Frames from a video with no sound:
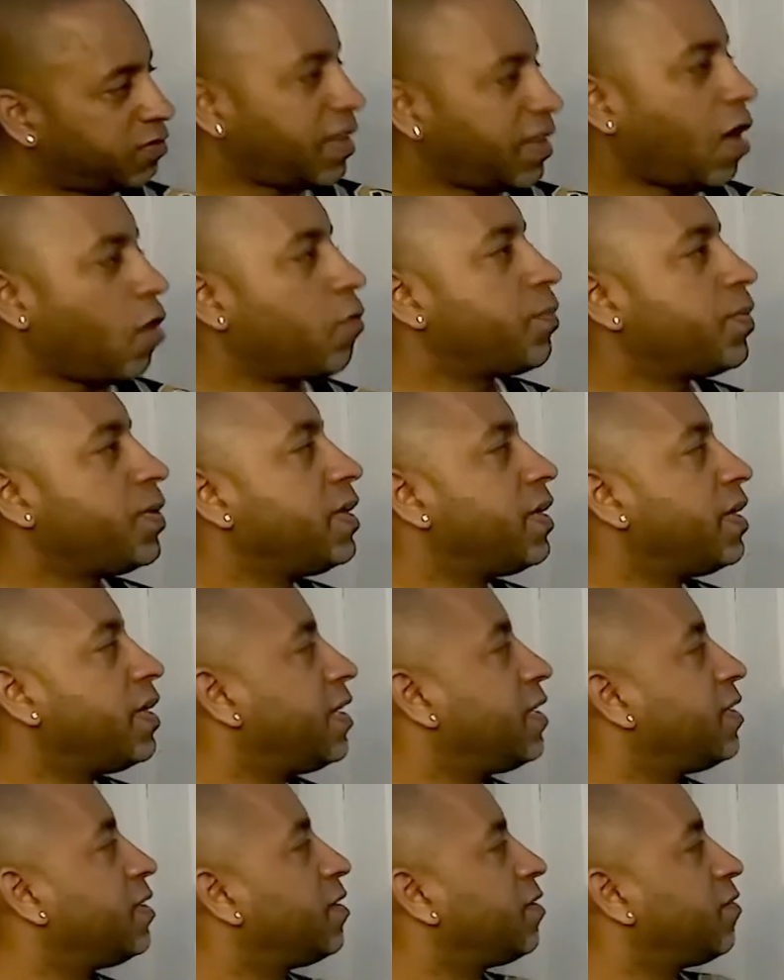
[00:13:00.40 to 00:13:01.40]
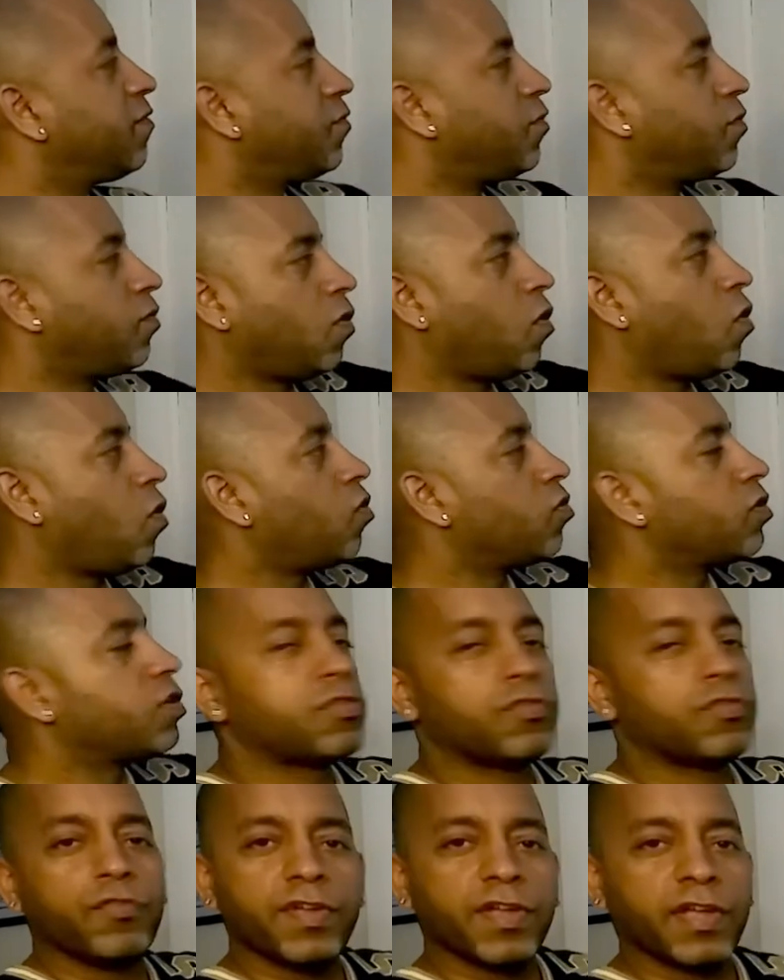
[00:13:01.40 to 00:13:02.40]
that'll be it. All
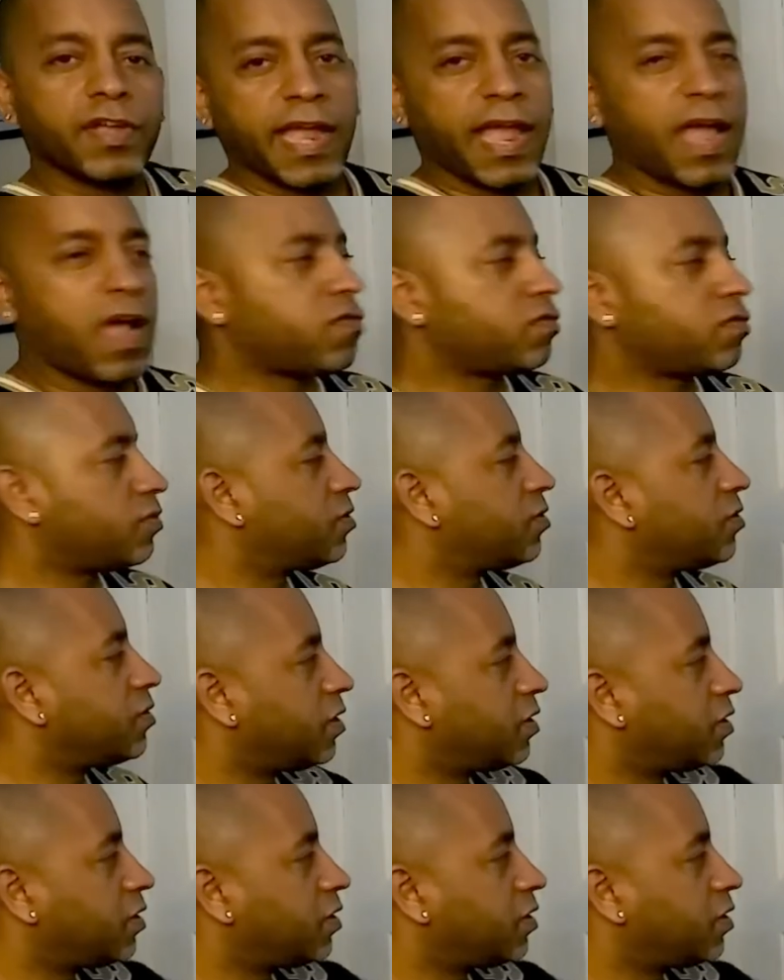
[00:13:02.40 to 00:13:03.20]
the three accounts,